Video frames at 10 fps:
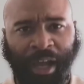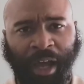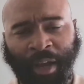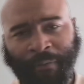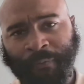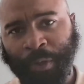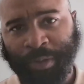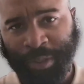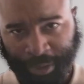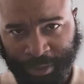
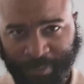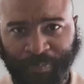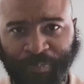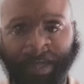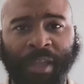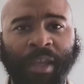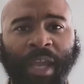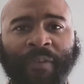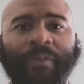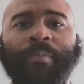unfiltered
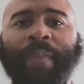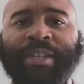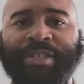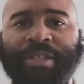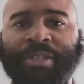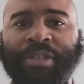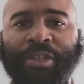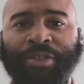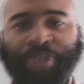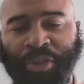information
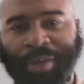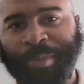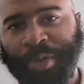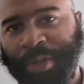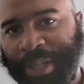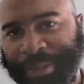to the community.